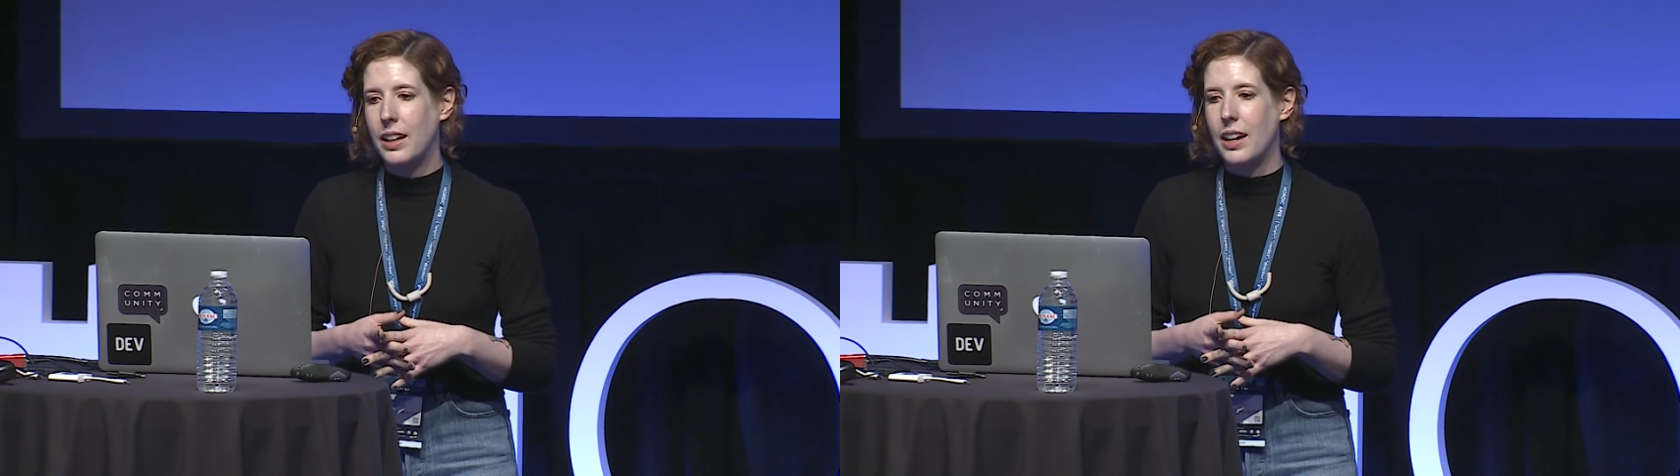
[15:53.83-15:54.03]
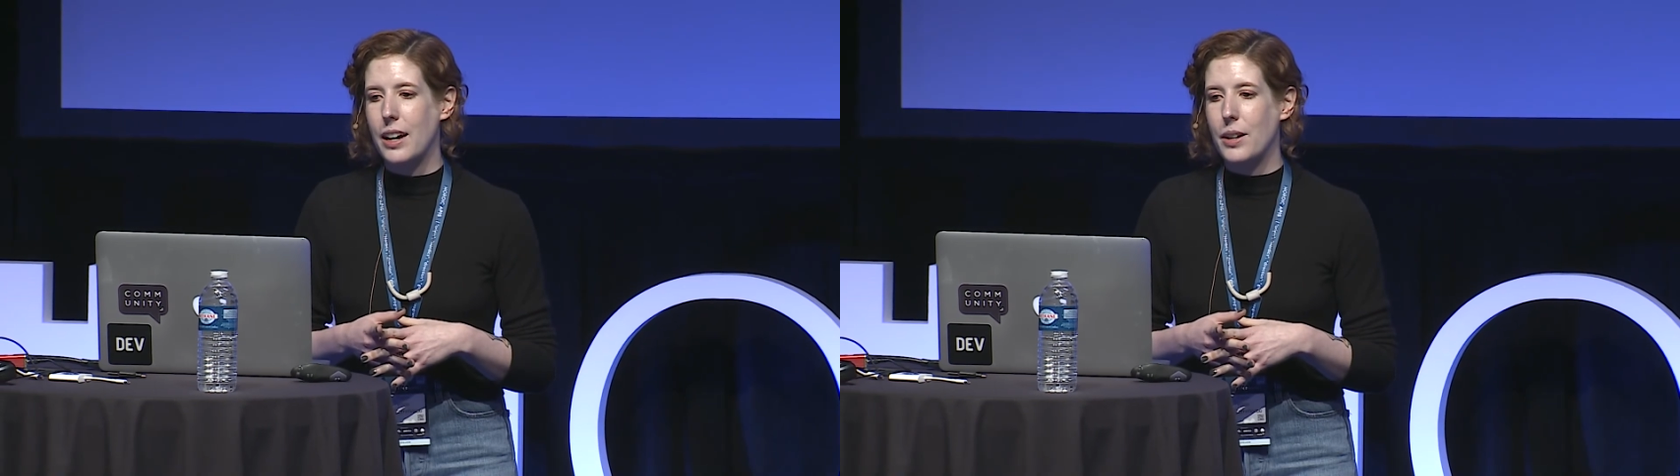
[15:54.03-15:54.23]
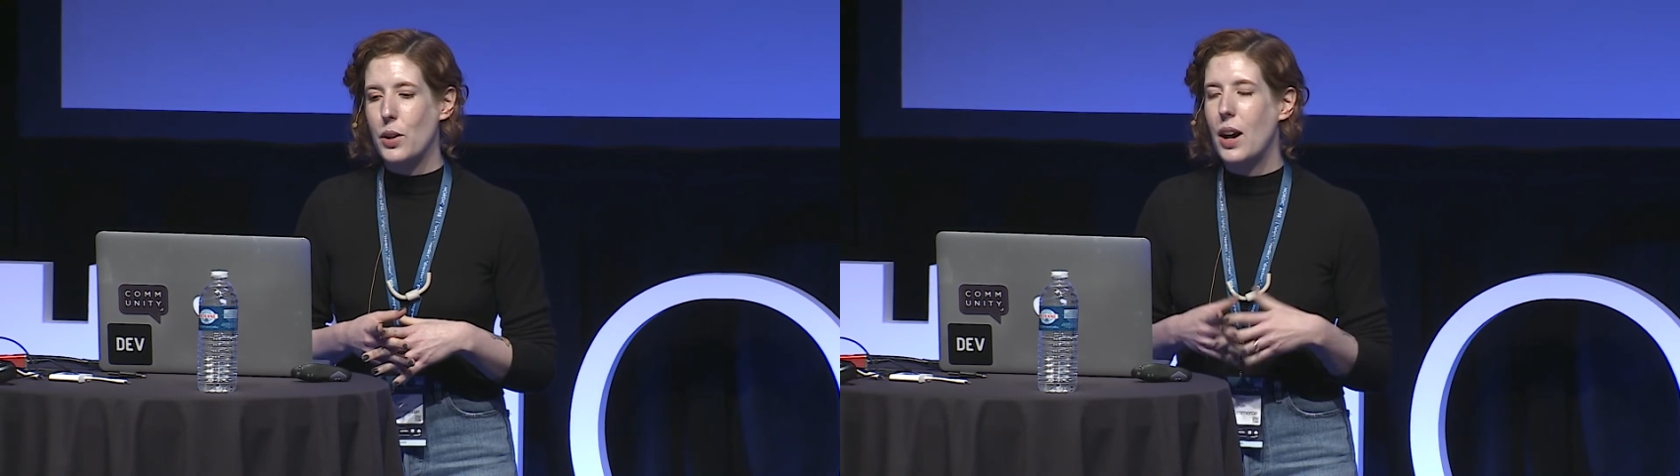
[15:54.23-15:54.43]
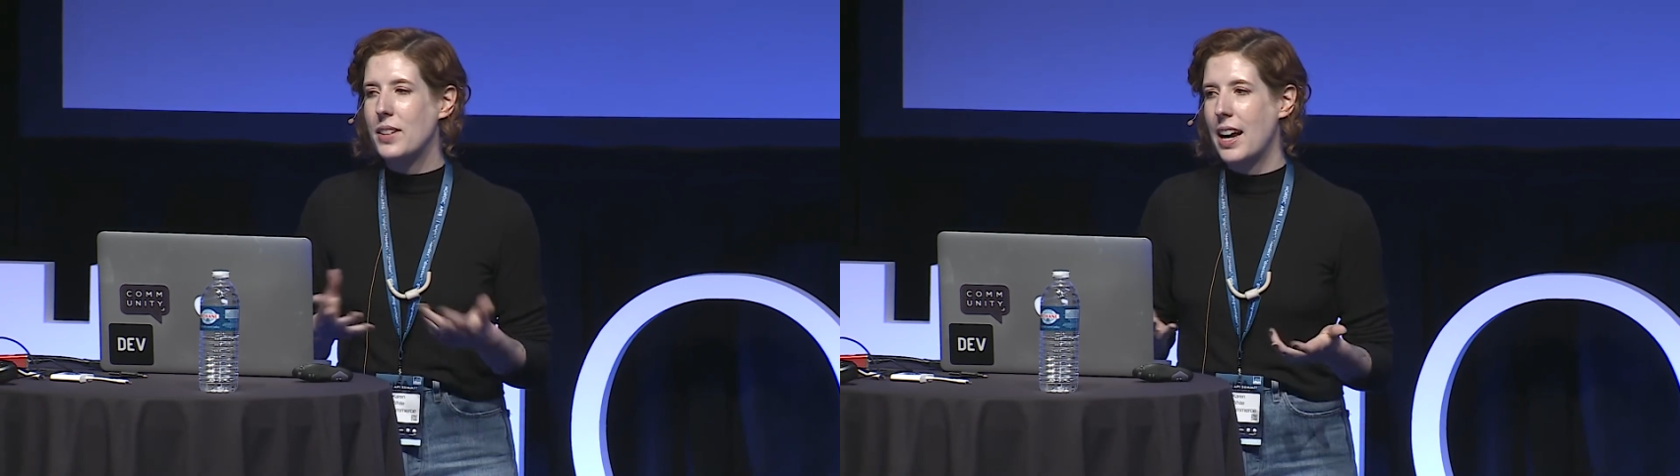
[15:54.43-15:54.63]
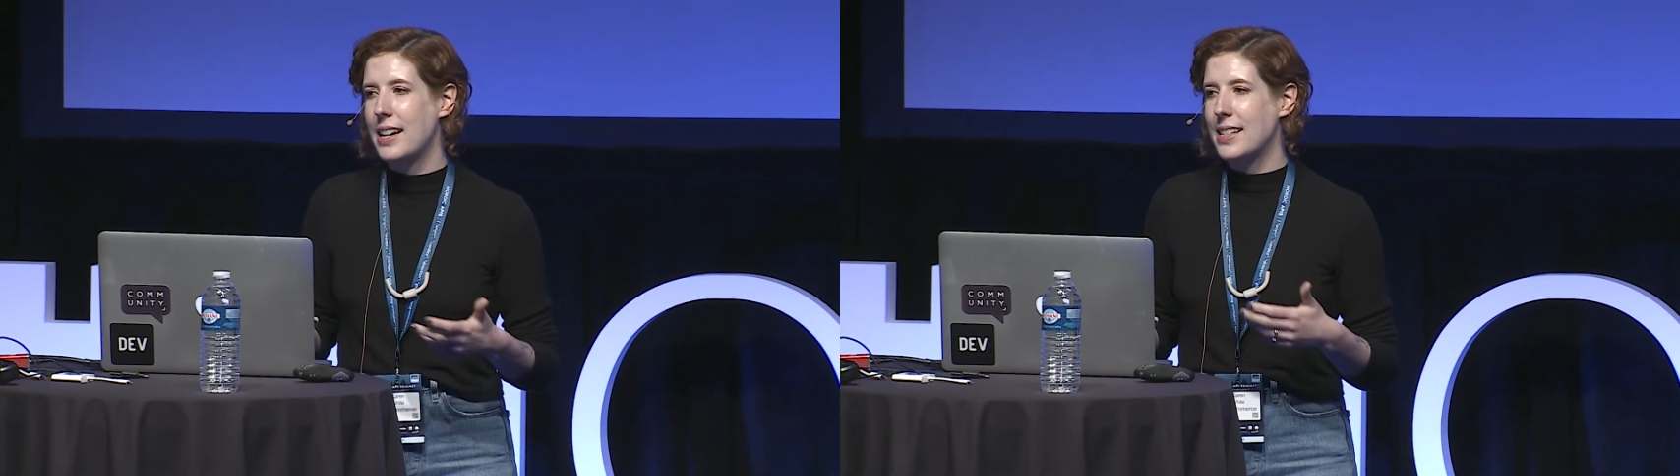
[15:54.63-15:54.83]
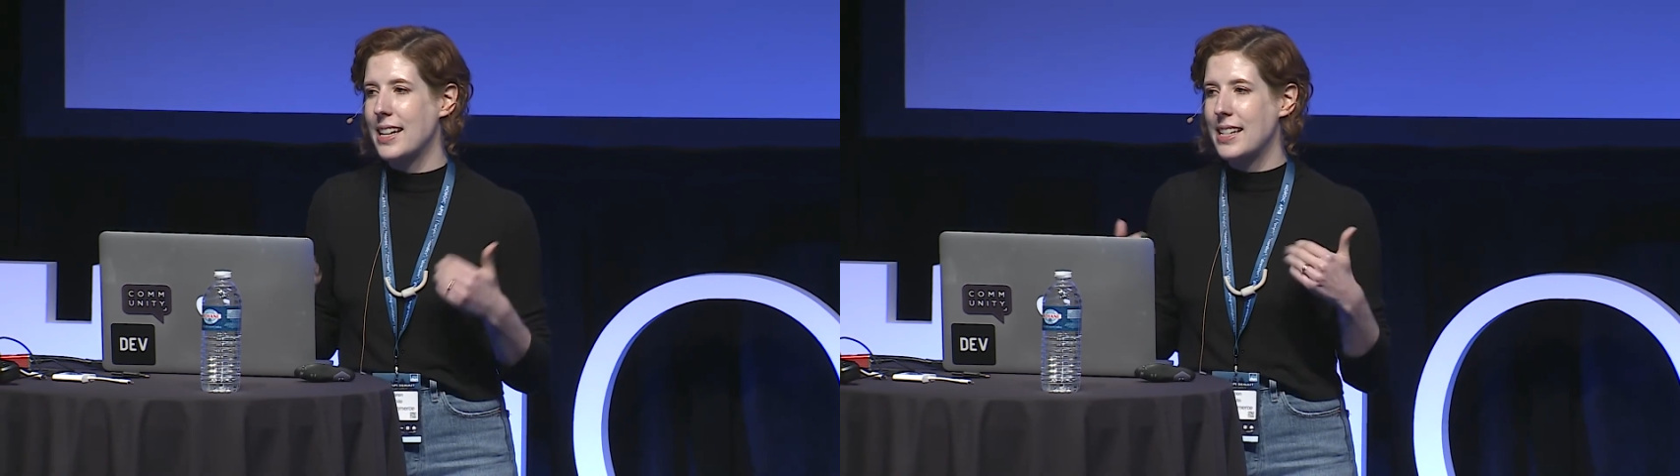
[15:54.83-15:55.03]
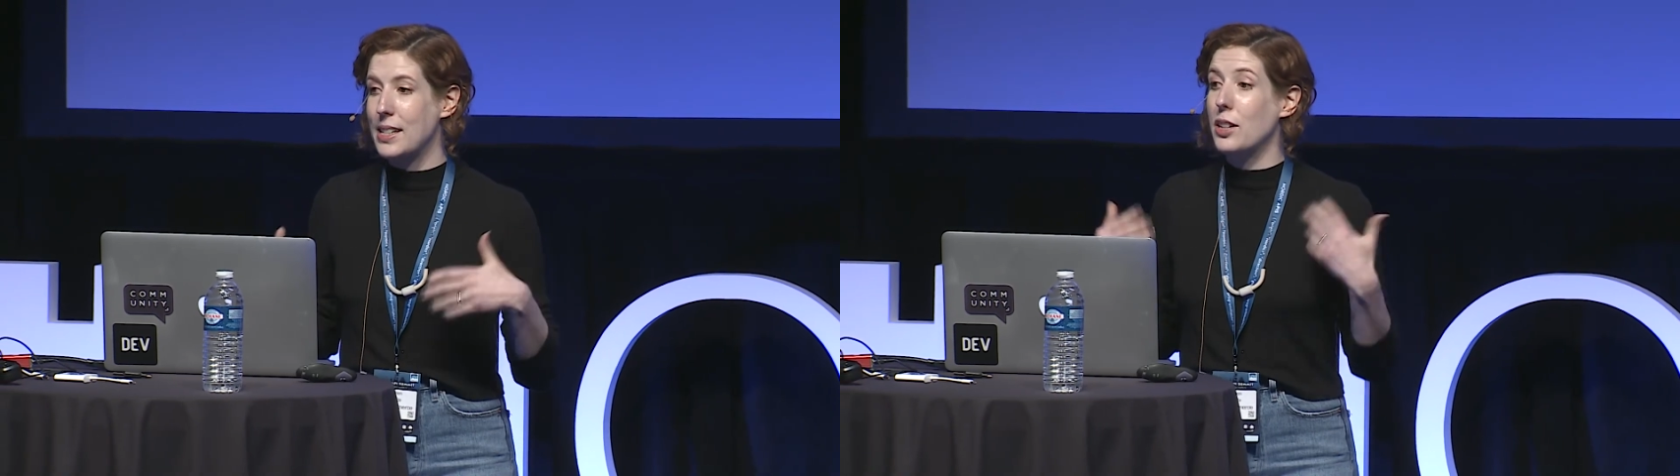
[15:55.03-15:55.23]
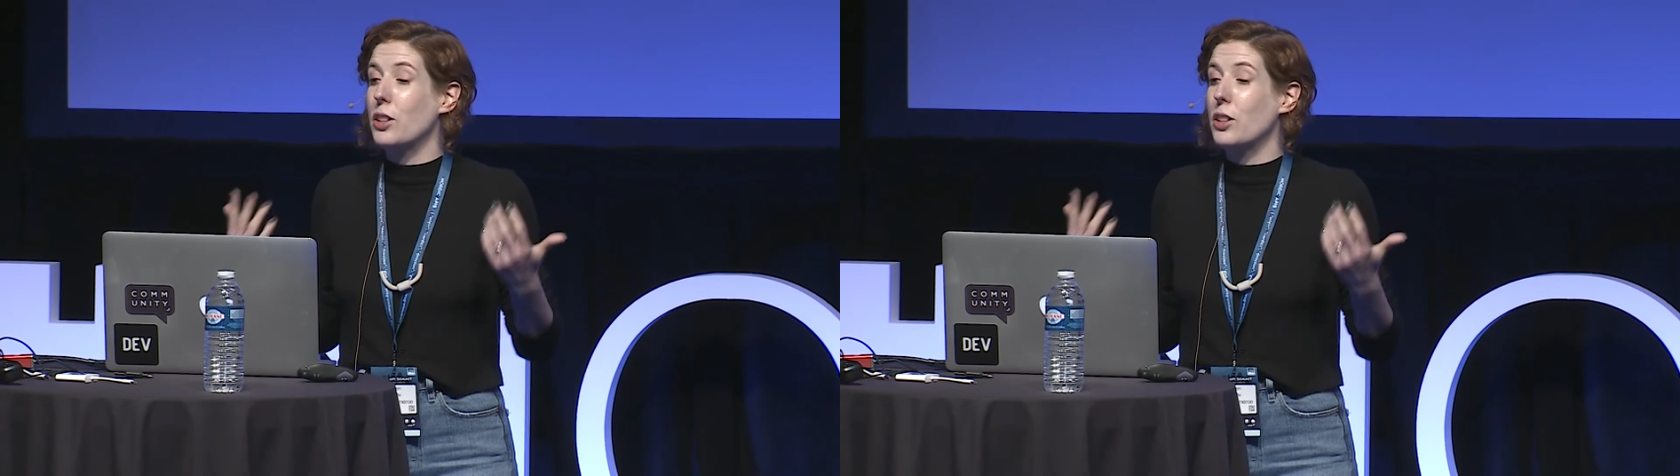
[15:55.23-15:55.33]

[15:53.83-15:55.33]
You have to ask, is it